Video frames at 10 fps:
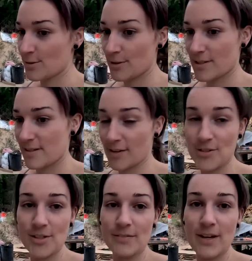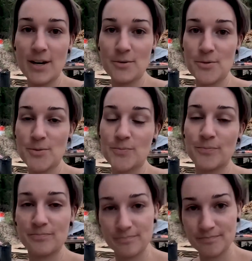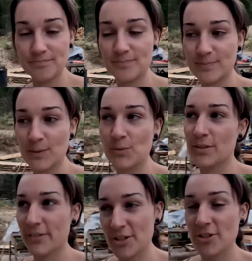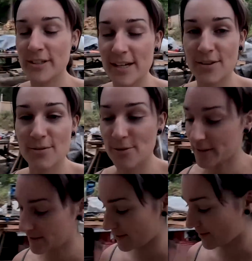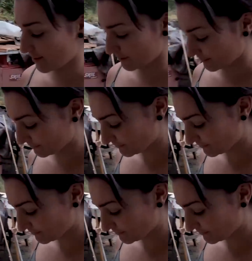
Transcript: or a section of the house, we'll eventually get through it. So